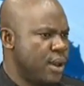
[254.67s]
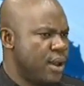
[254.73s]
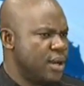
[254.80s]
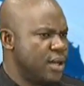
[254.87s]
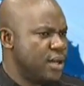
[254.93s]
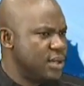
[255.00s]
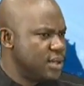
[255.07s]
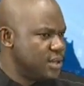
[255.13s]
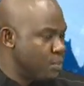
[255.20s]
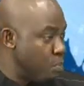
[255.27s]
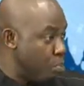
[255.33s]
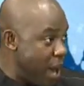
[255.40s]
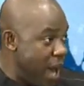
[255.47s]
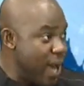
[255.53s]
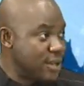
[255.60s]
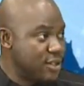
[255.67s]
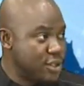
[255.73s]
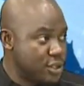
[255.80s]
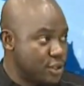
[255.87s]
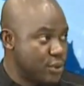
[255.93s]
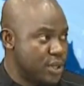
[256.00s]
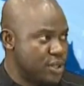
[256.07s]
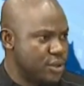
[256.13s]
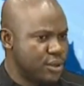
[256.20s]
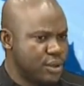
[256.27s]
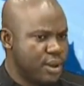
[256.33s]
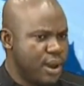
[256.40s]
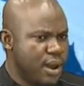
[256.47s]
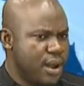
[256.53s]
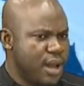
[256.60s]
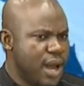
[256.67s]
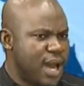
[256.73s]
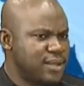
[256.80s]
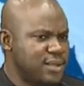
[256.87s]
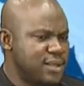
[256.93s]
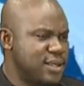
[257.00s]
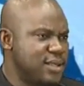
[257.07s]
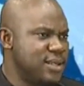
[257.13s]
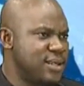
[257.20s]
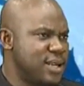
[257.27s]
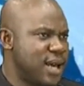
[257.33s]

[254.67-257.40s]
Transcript: in this bad situation, I see